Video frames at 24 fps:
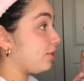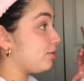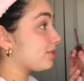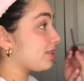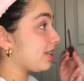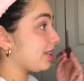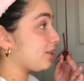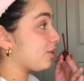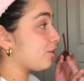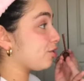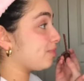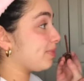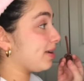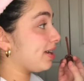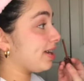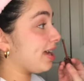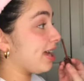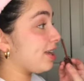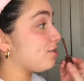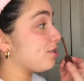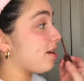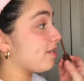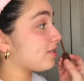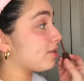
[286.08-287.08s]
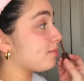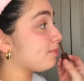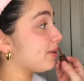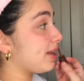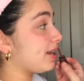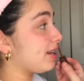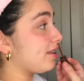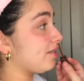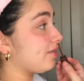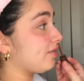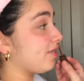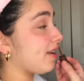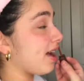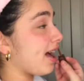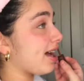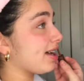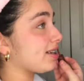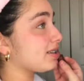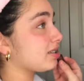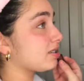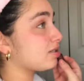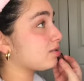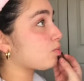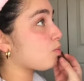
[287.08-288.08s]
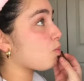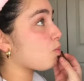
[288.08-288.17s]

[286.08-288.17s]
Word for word: Use a little bit, and you have to blend it fast.